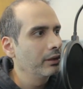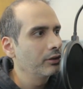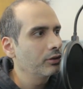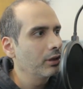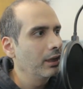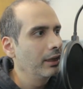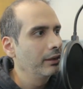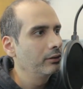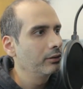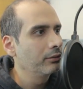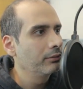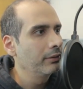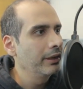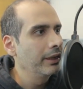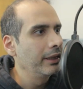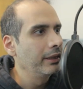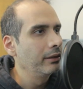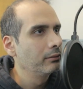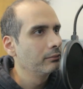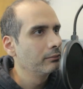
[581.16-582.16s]
try to read
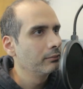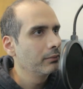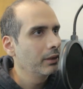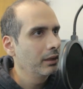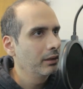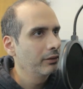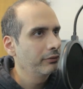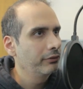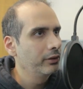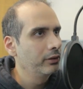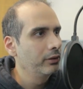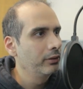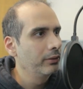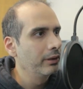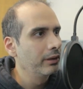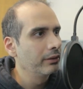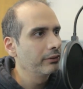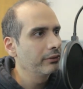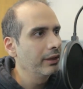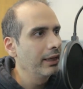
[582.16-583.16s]
it. And if you do
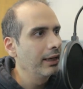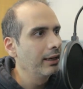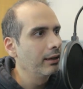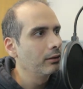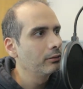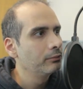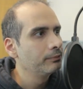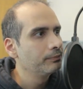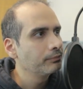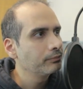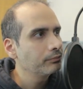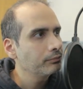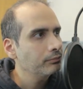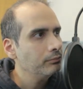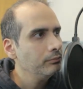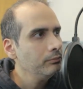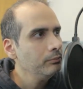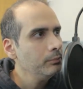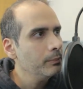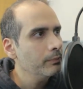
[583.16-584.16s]
this now,
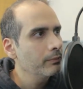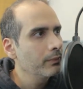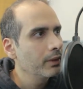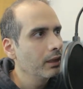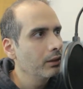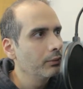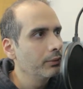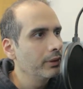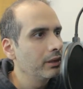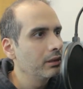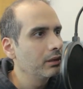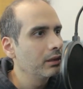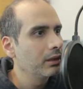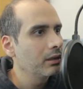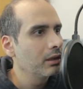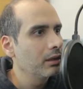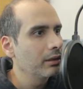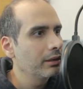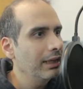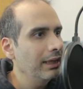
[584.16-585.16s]
and when you
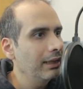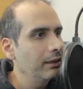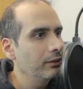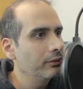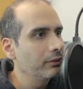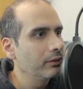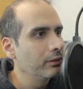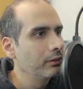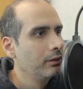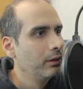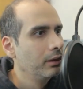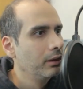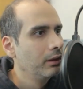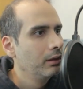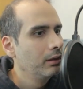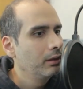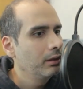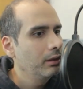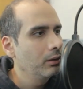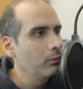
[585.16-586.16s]
click on cancel,
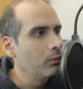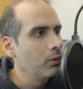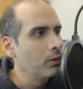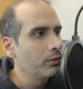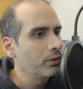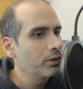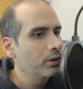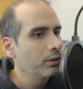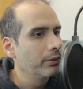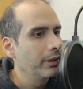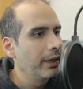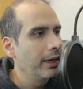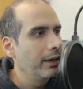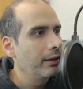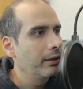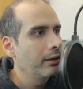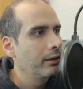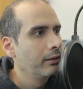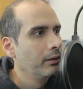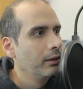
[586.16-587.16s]
it won't show an
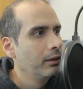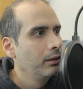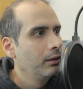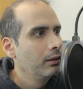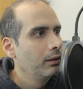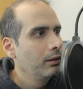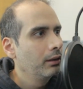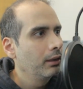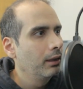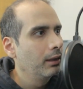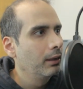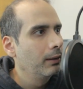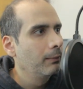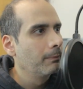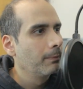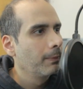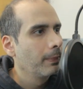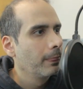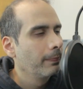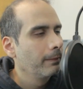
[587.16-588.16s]
error.
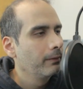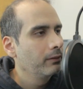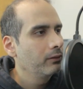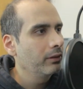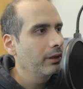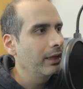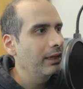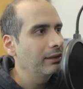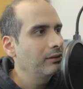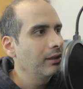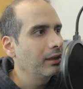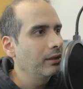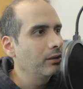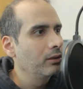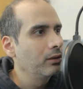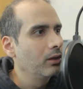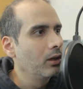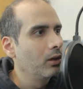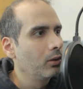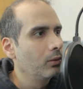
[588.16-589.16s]
So that's how
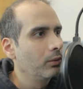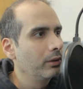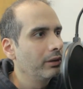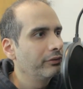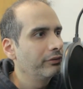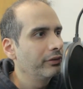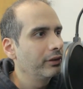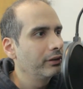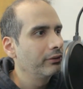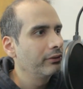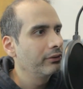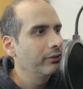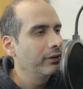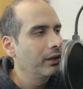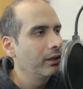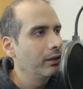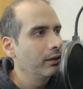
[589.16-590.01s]
you know if it's